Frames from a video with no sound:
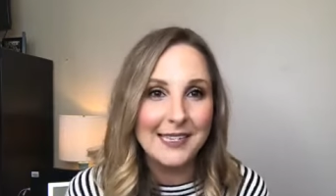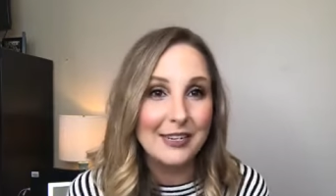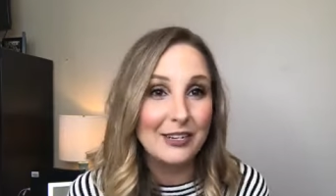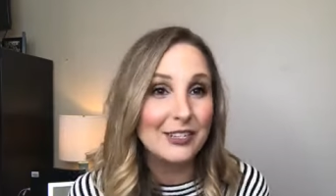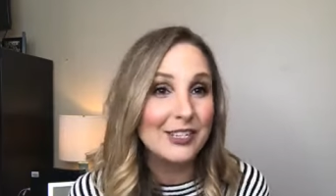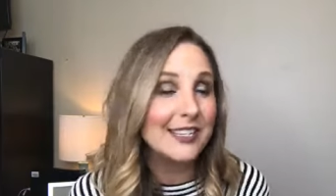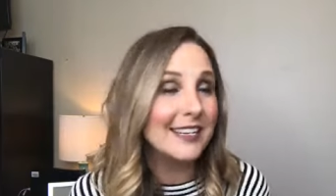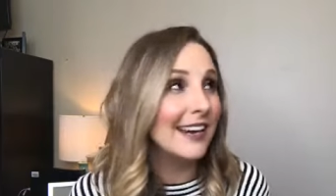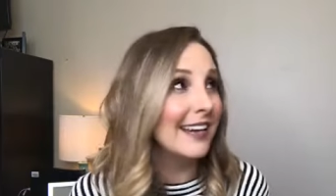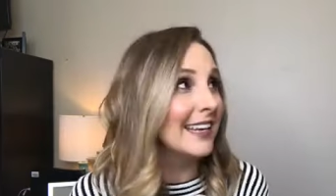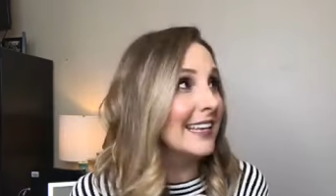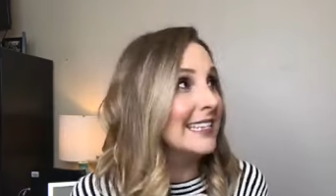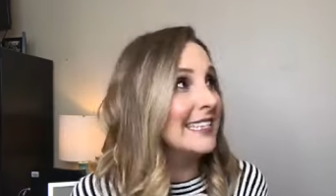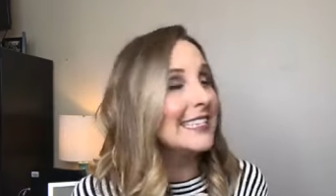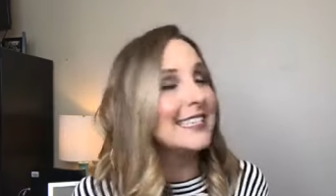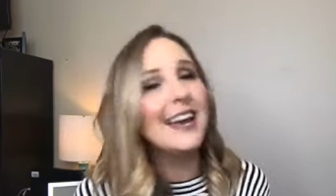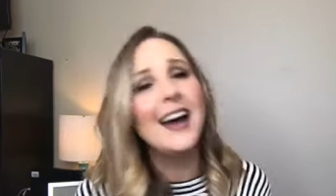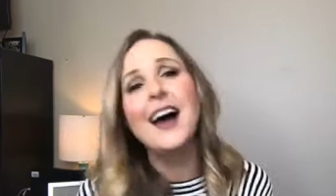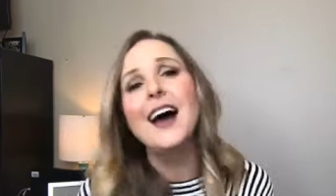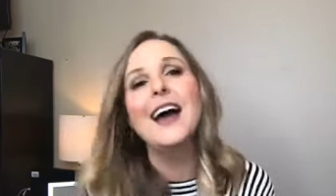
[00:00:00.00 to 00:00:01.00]
They're stuck
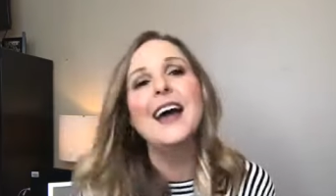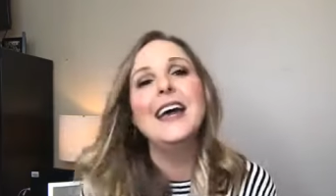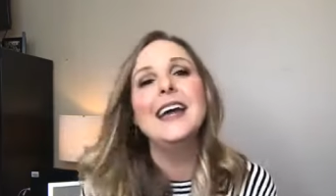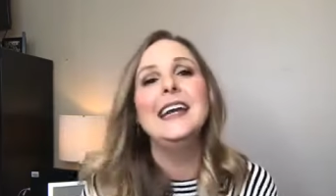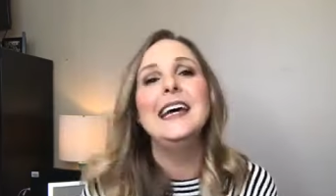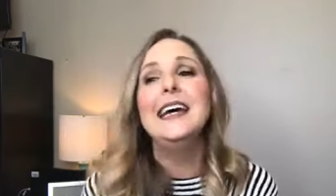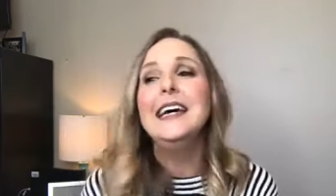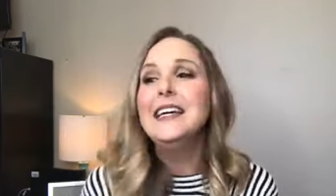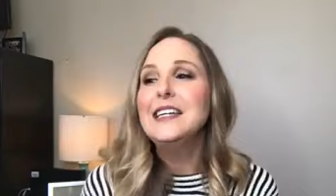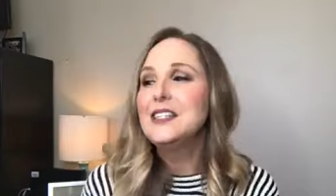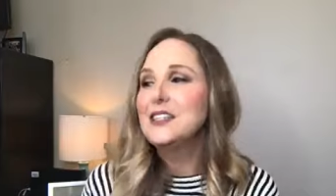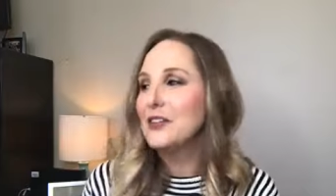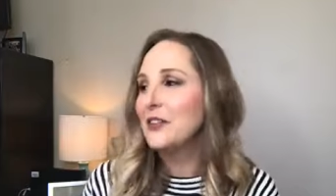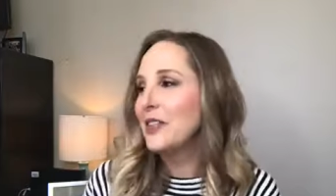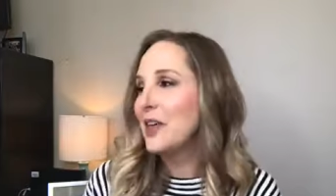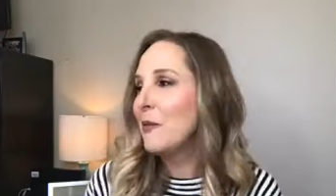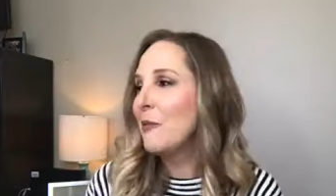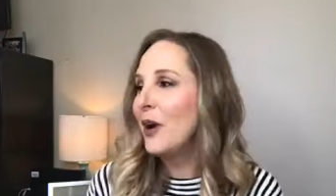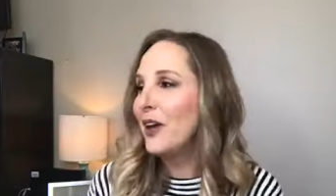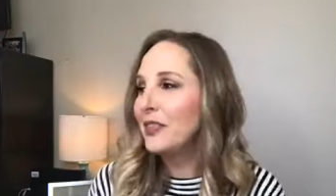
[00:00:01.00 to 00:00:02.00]
inside, so
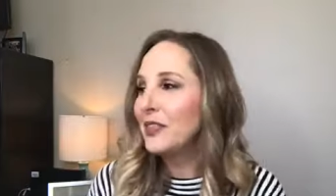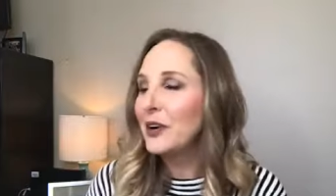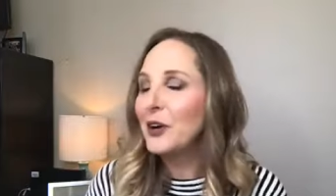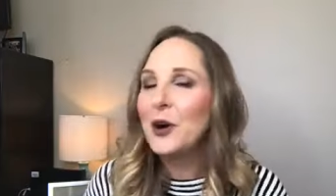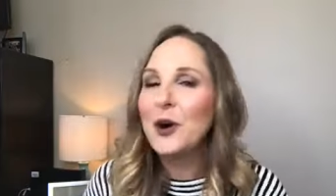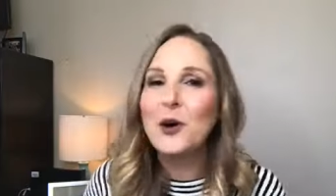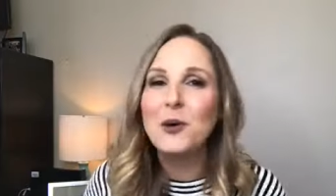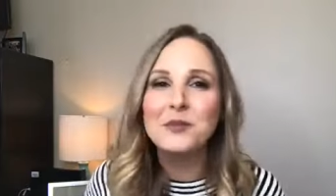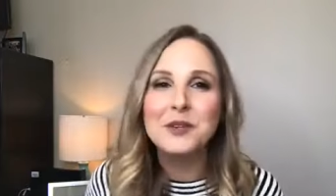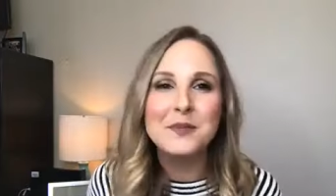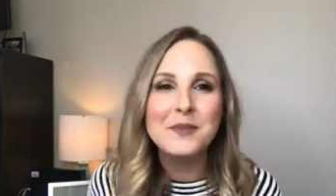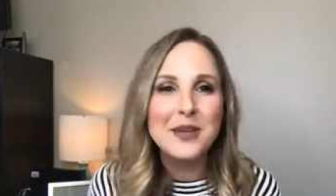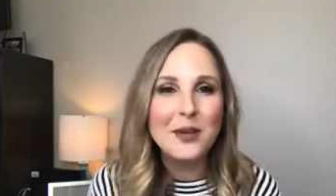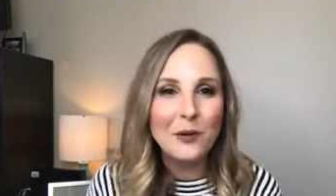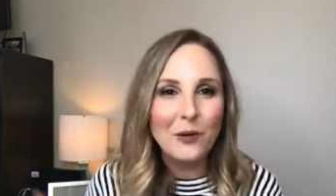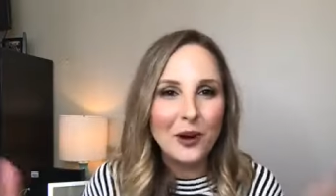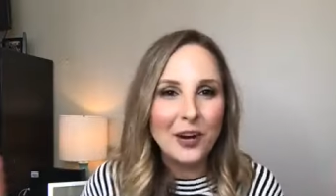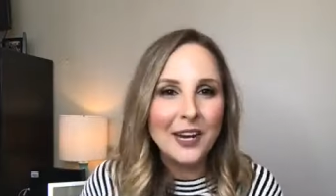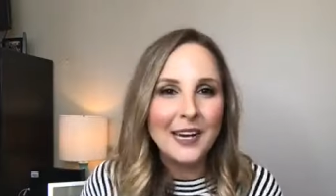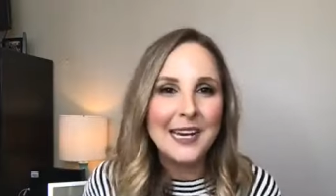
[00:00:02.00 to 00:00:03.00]
they want their home to be
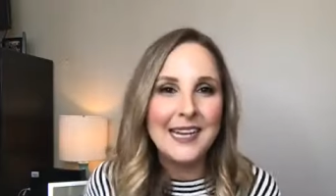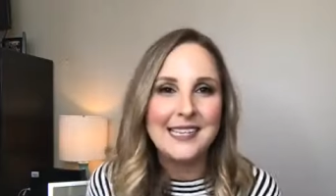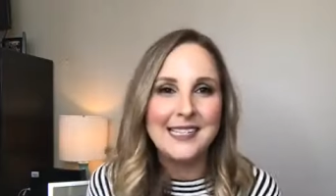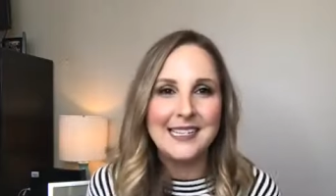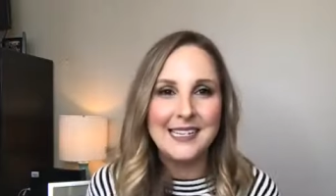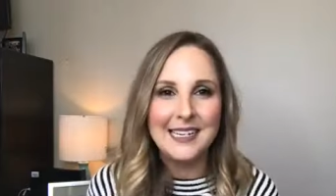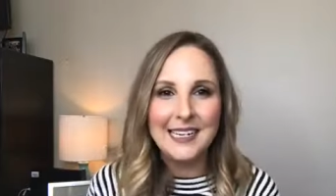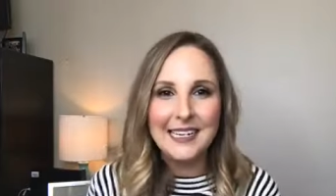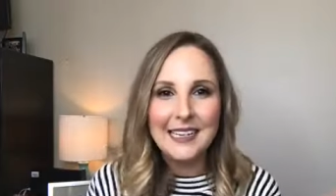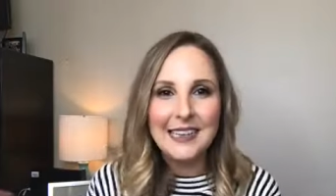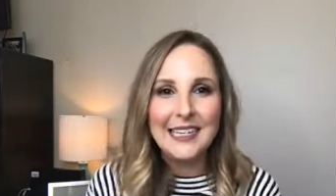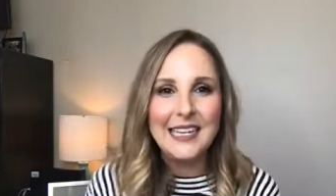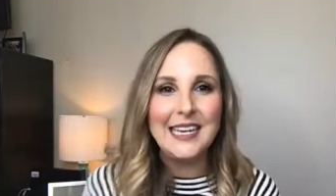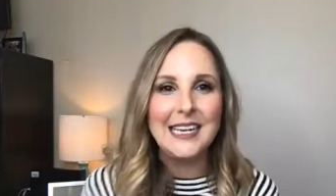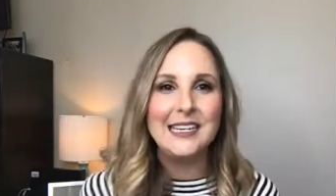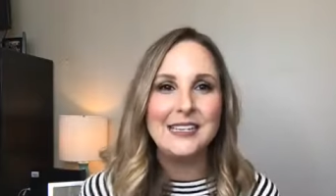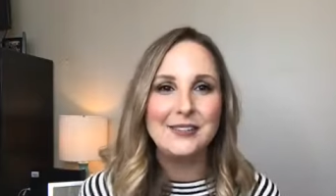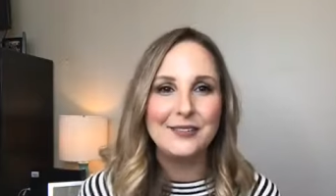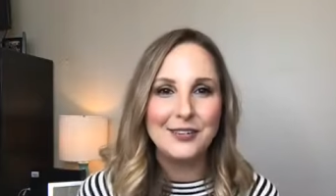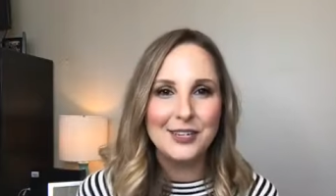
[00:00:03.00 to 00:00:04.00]
organized and
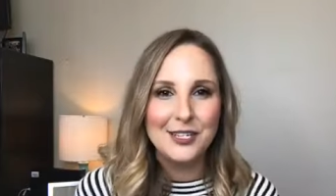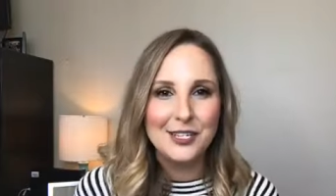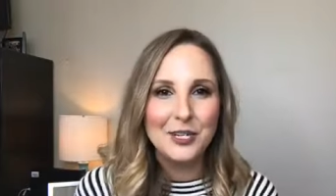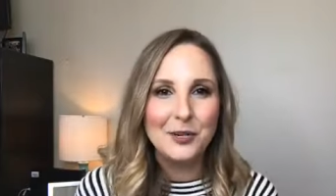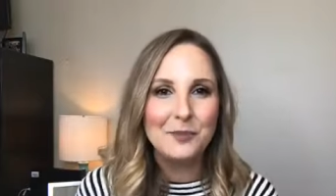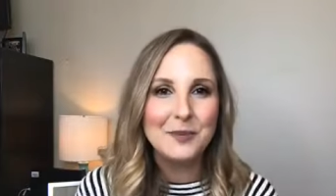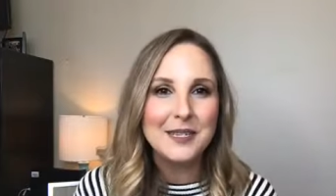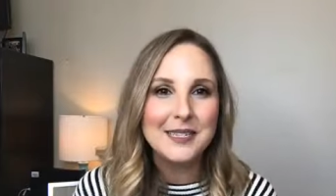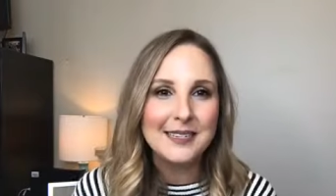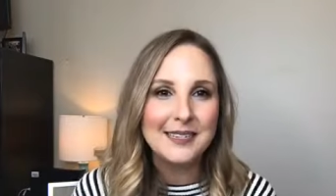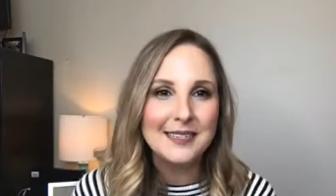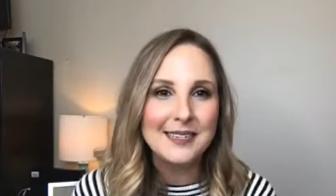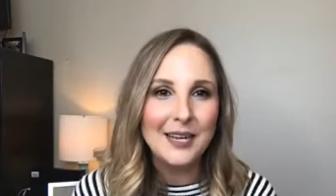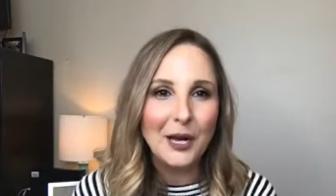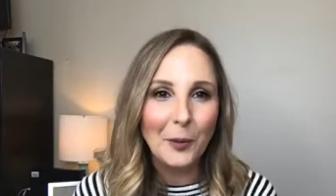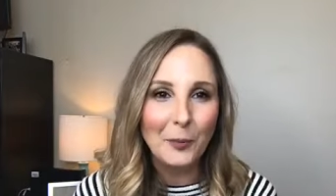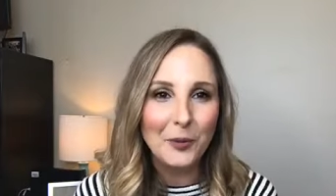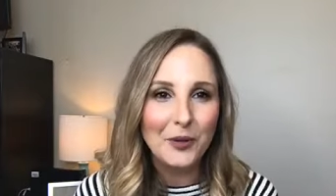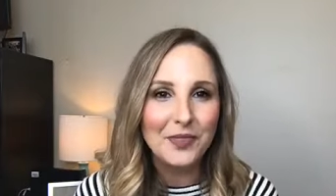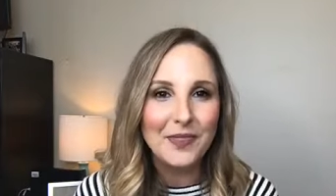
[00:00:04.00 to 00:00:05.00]
clean. So does your business
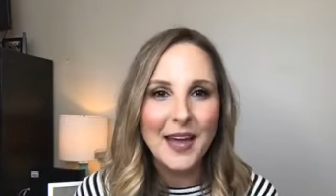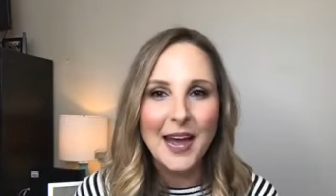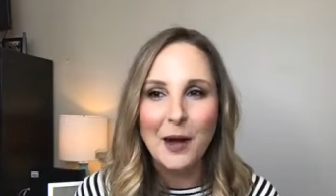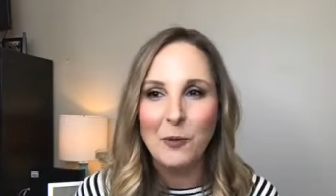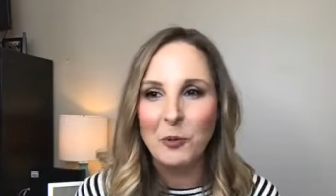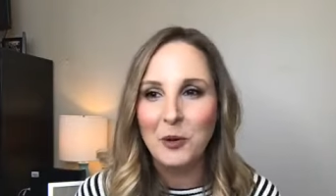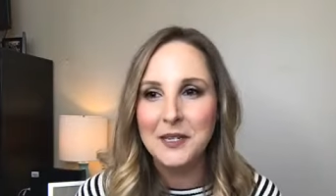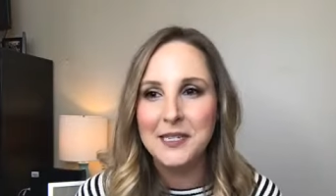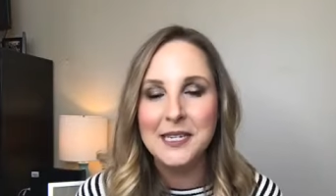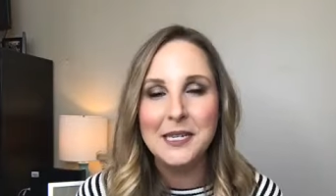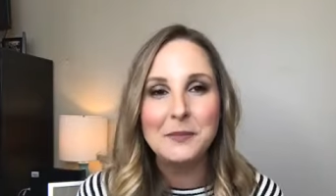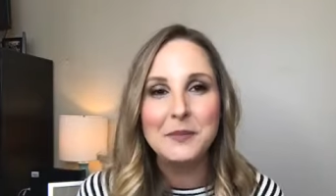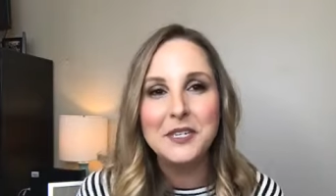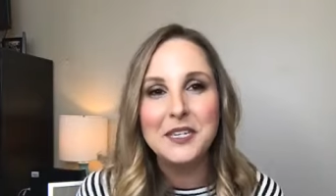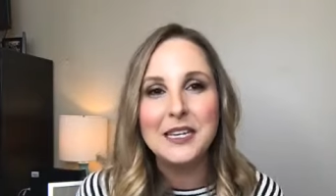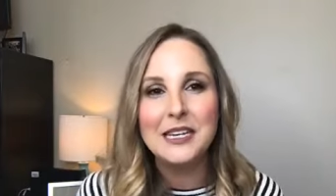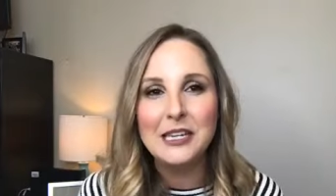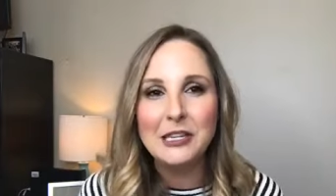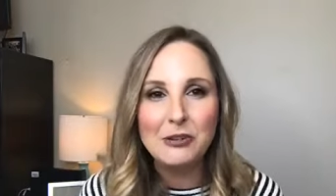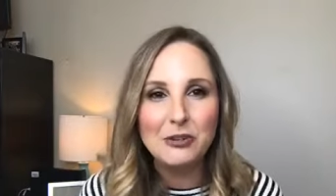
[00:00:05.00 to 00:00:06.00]
help with that? What tips
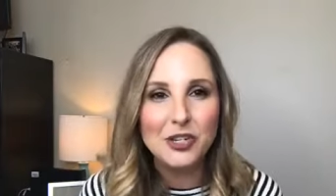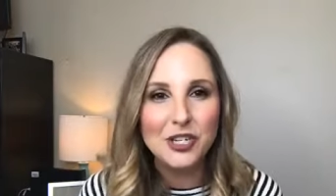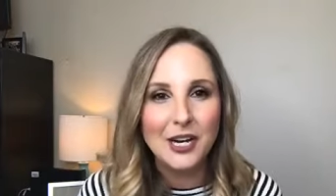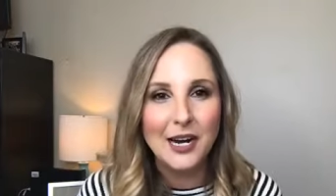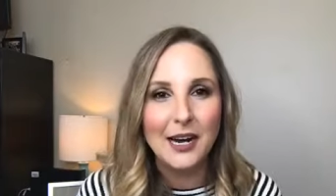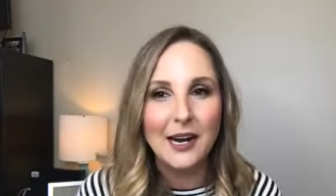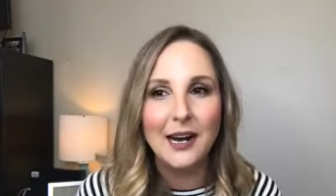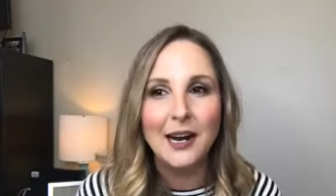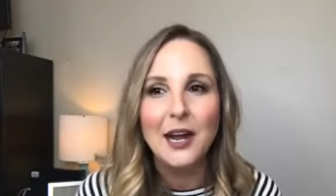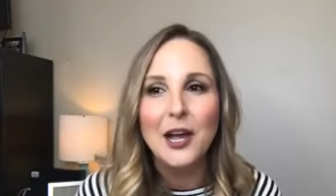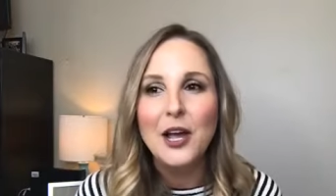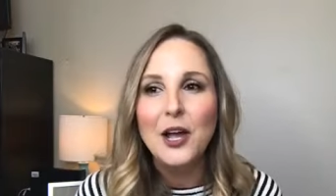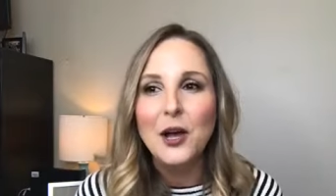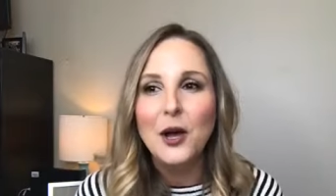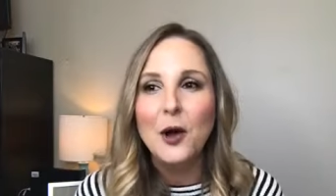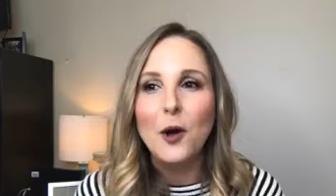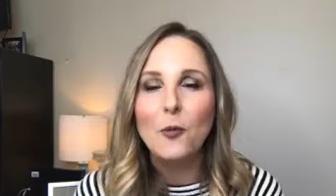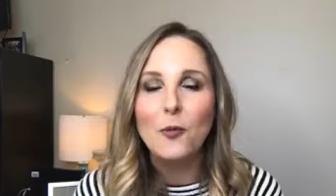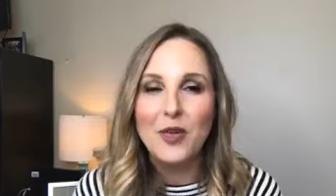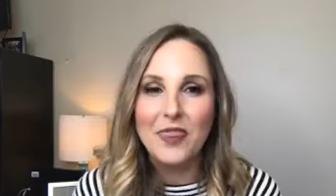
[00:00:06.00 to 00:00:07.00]
can you share
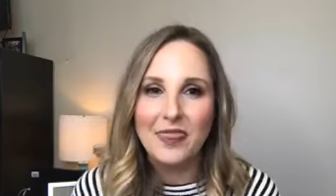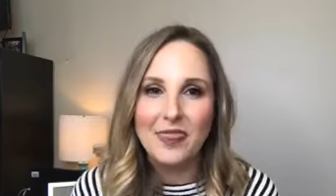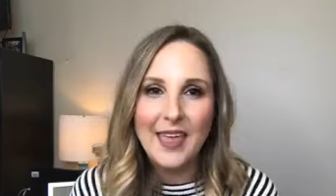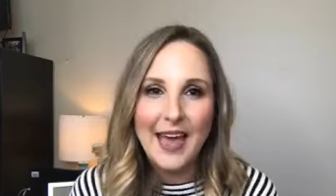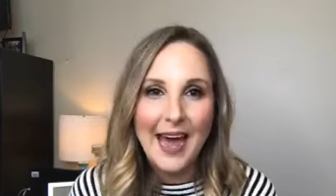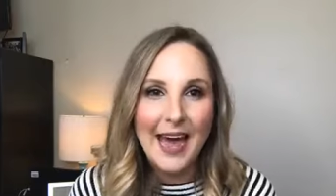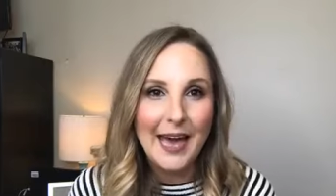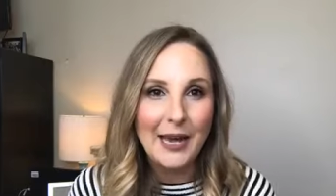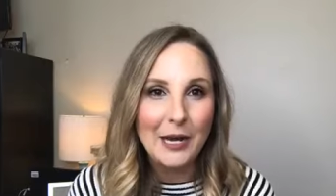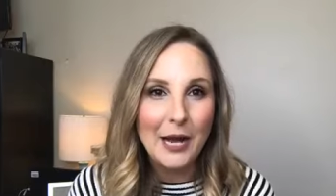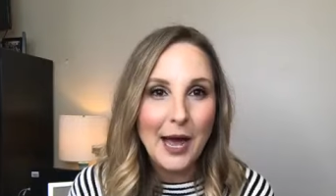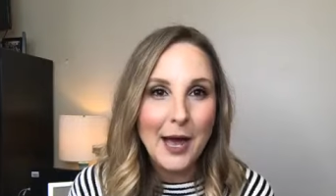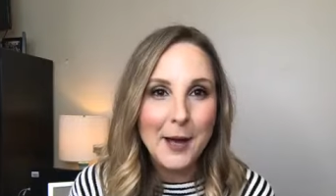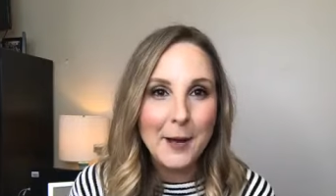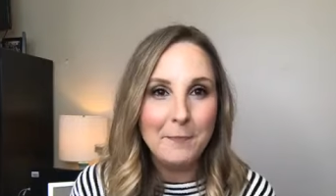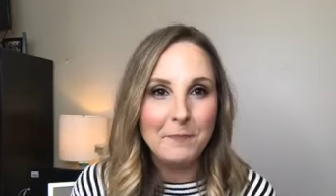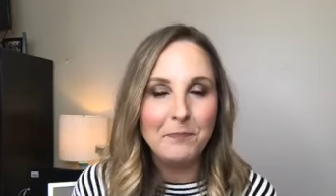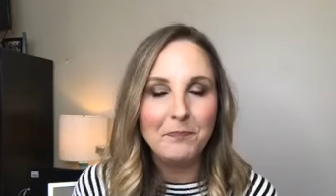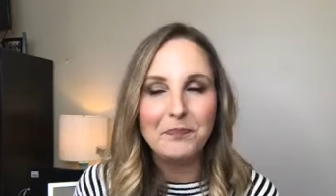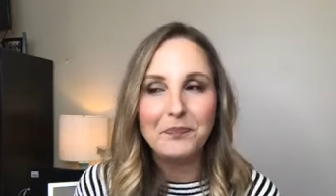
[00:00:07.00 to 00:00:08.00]
with
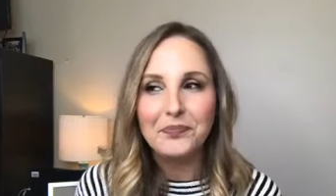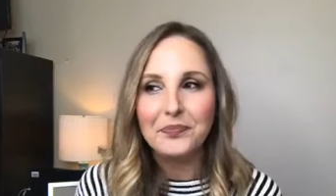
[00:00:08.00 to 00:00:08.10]
that?